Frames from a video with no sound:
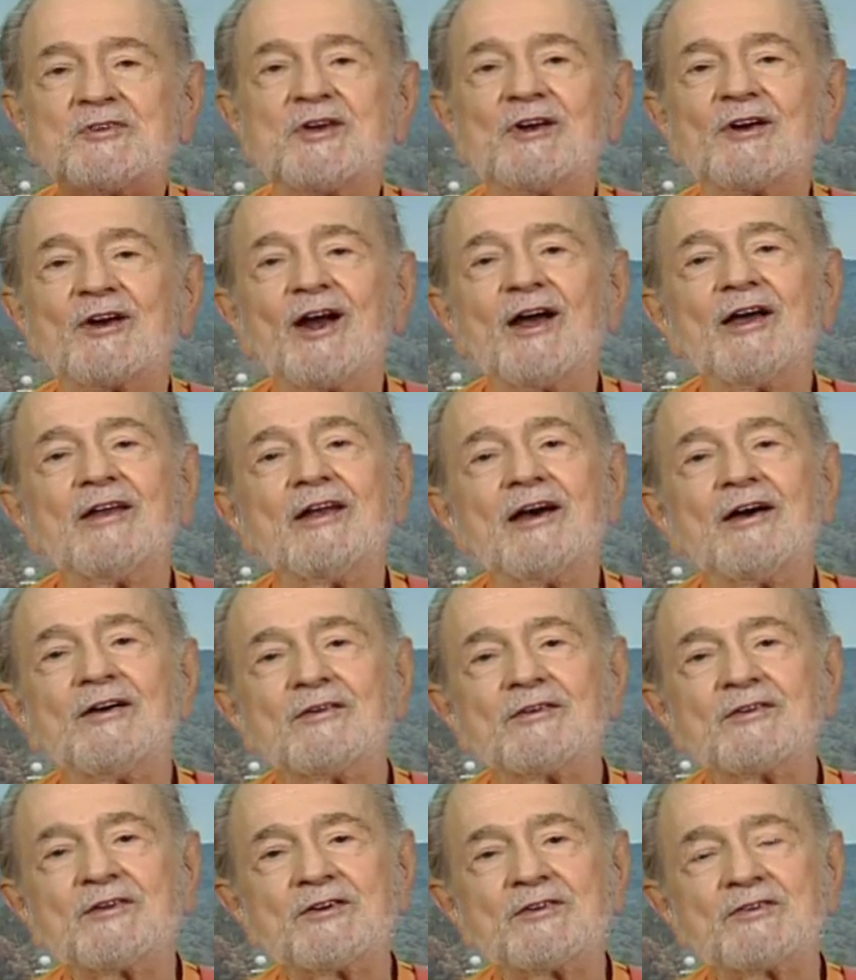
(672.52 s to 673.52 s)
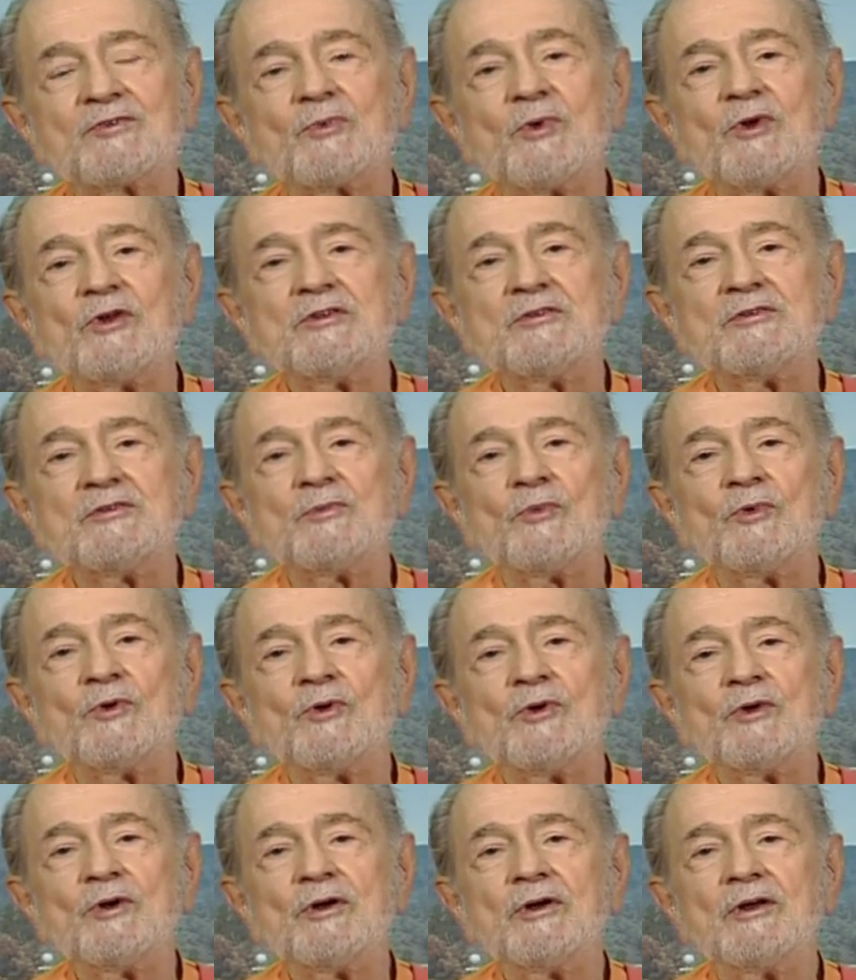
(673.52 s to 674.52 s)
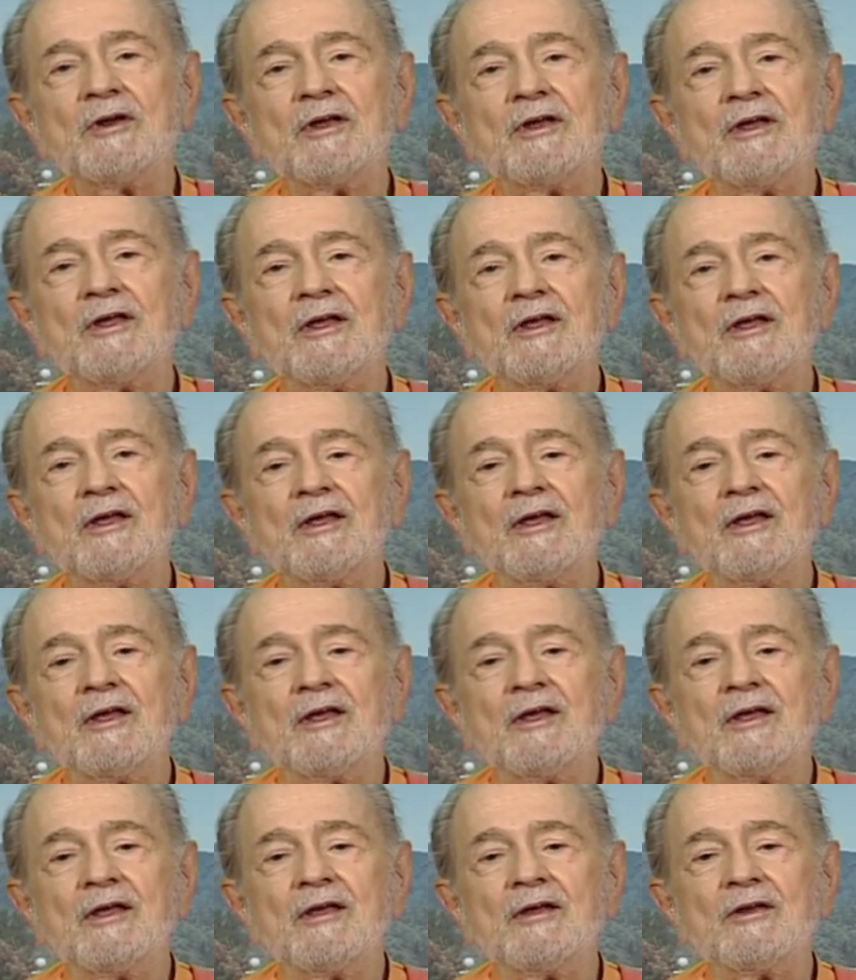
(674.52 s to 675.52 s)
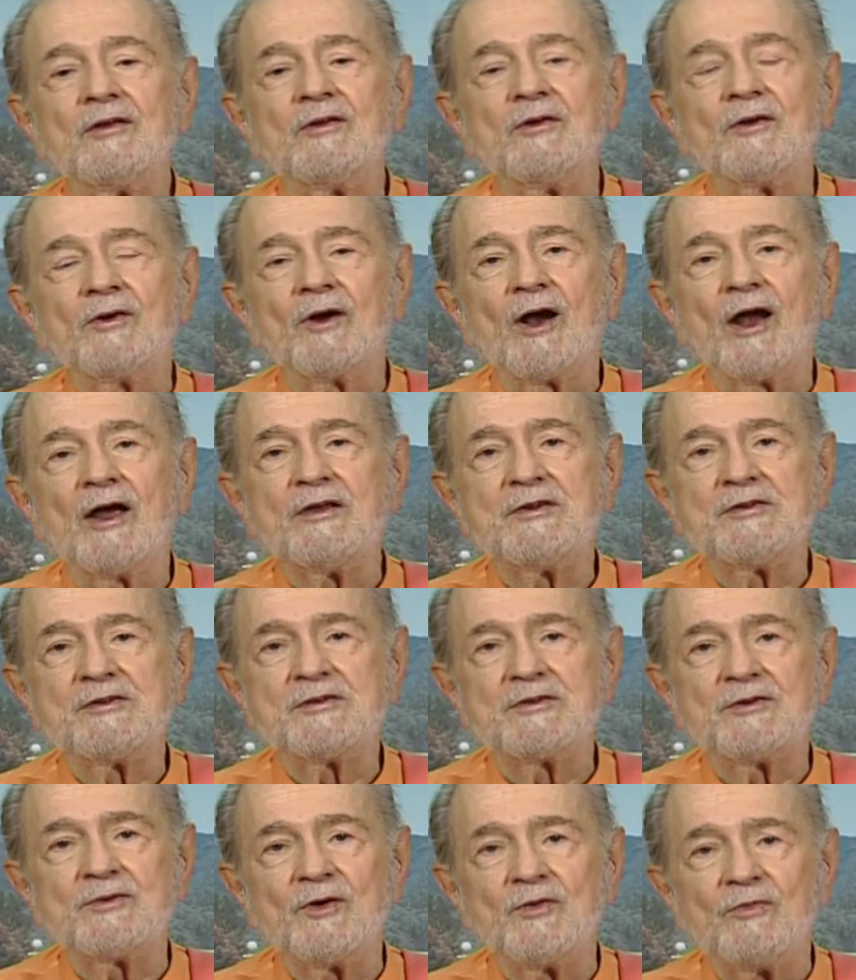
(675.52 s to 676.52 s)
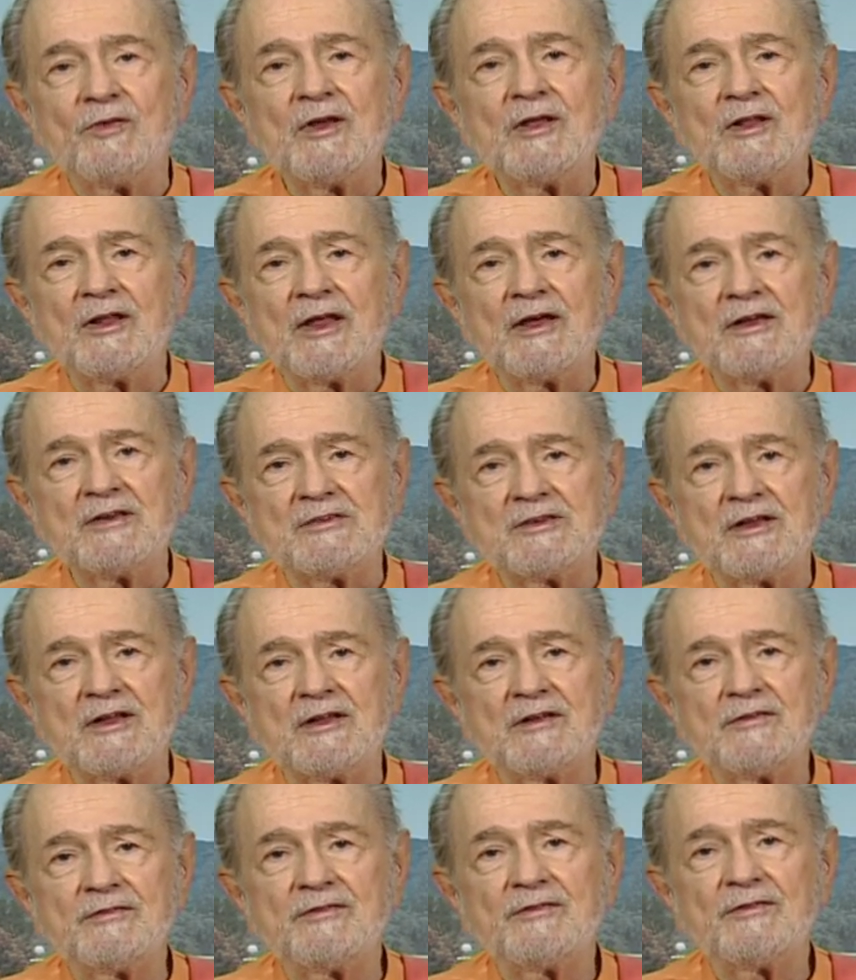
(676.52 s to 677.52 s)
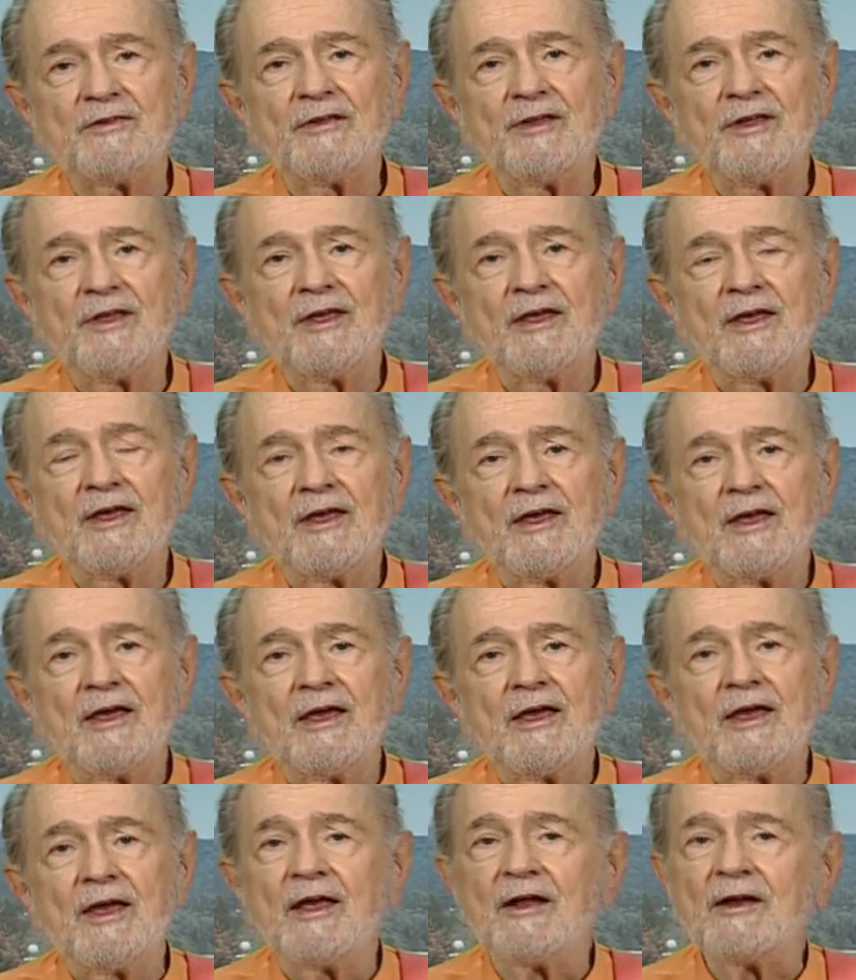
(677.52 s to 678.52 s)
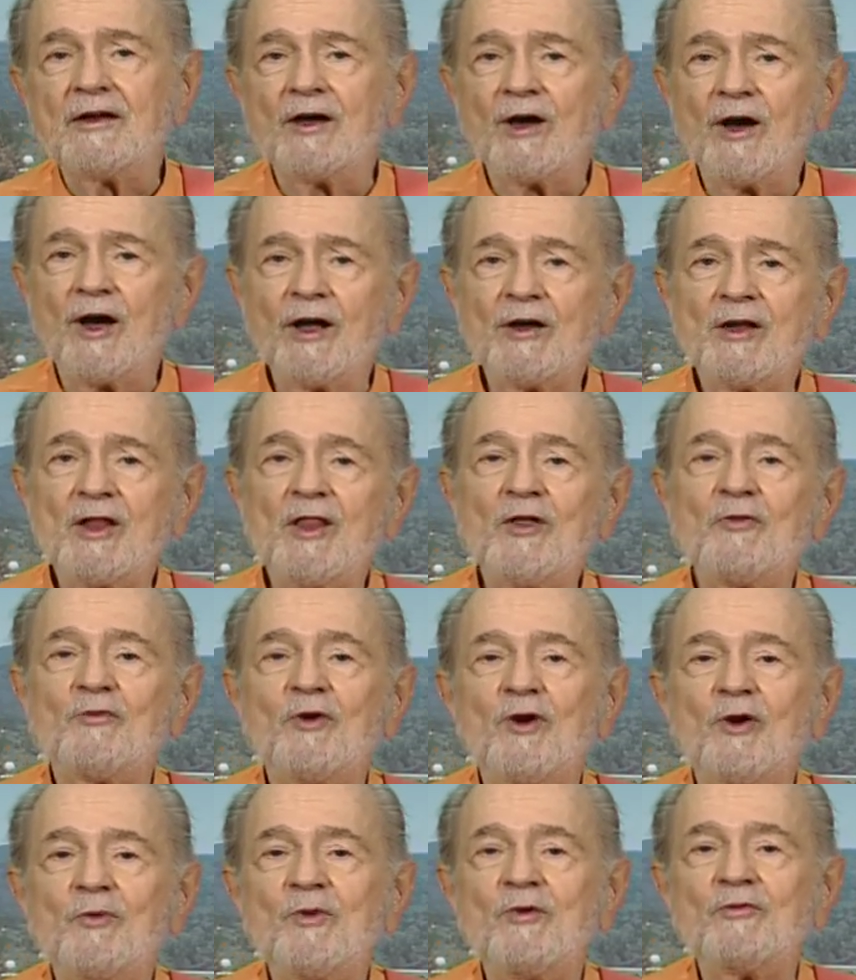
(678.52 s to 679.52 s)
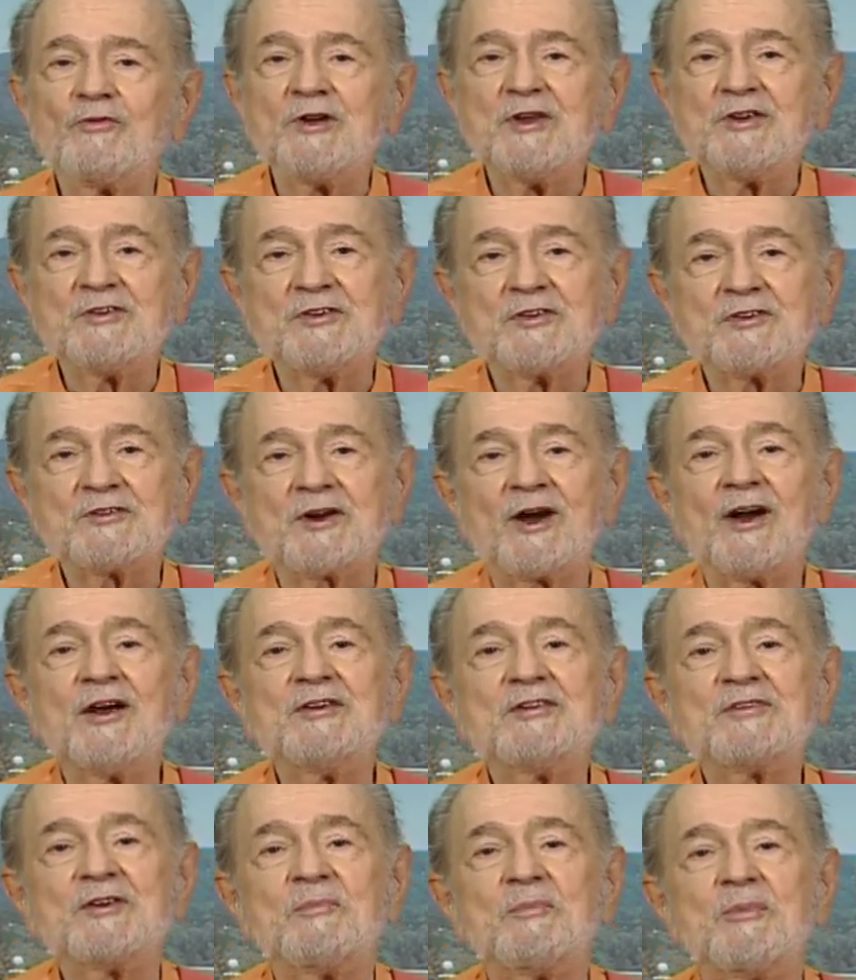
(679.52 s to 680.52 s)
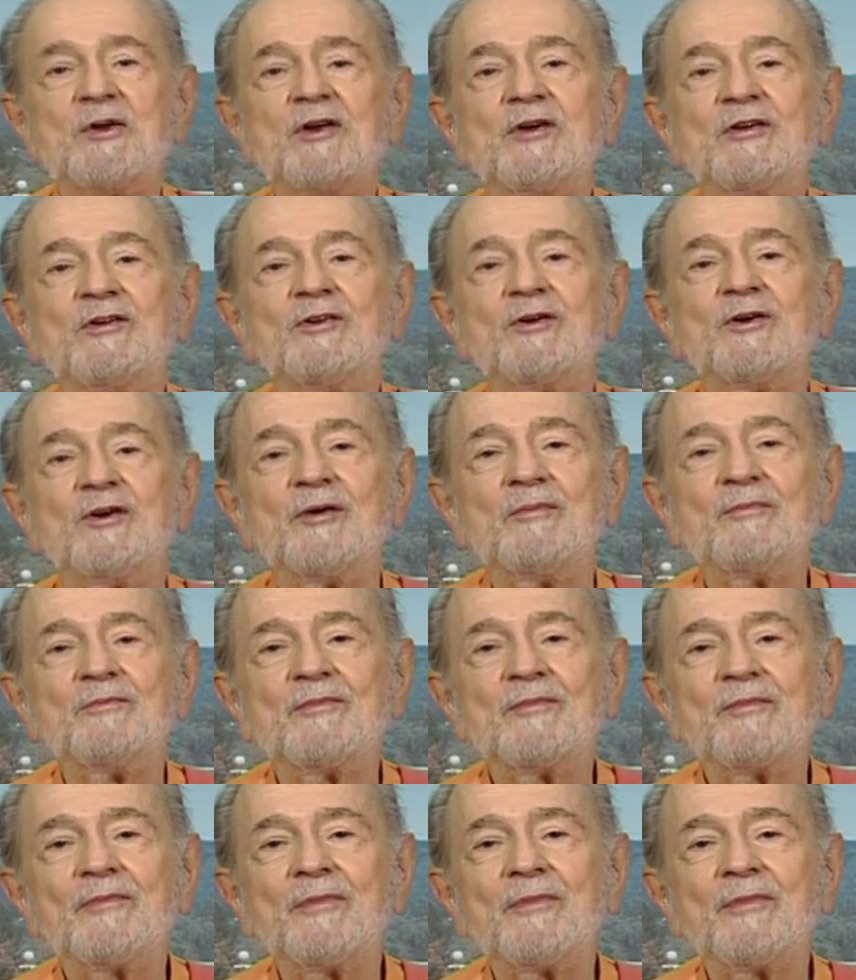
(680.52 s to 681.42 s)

he cried out just once more, to Christ, reveal thyself. And God in the form of Jesus Christ appeared to him.